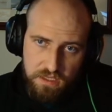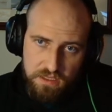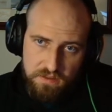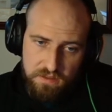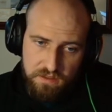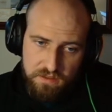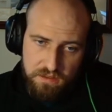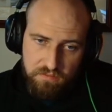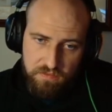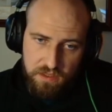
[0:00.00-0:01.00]
e6 is
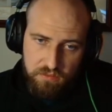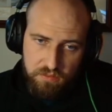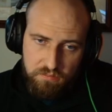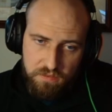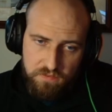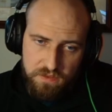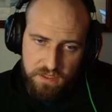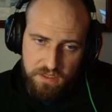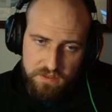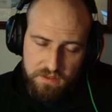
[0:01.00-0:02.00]
the follow-up. If it
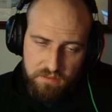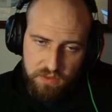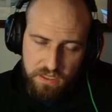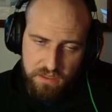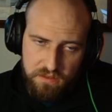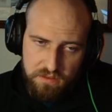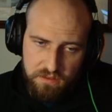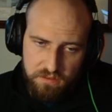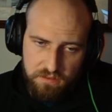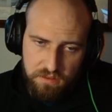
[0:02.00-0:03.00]
takes, then we're getting
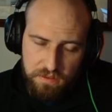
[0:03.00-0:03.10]
into...